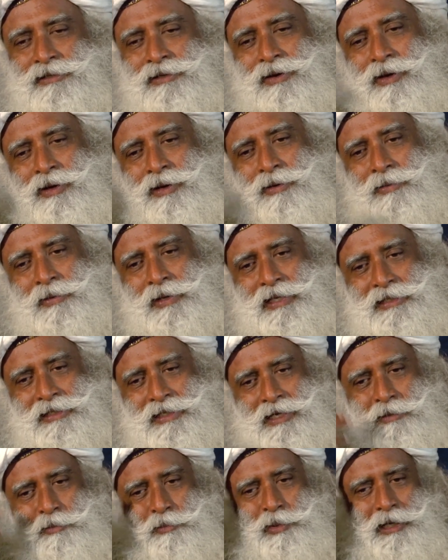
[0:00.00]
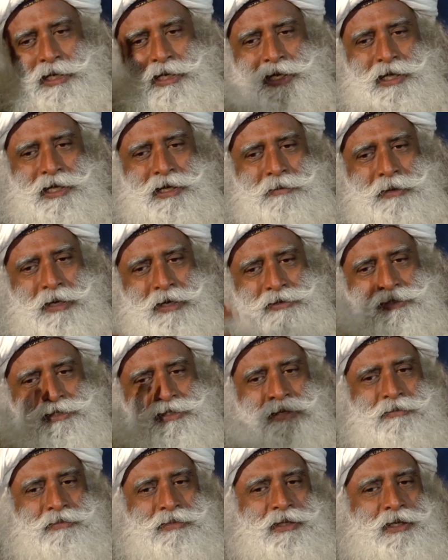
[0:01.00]
always complaining about
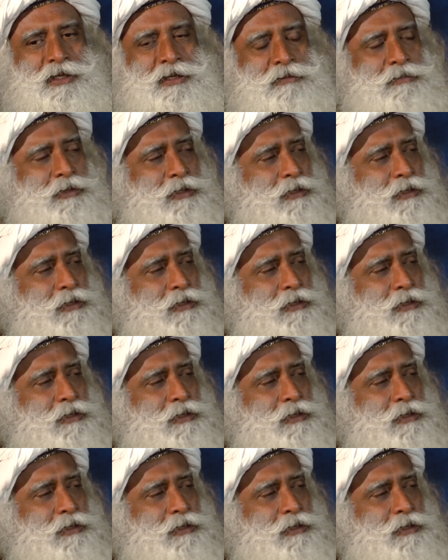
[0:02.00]
something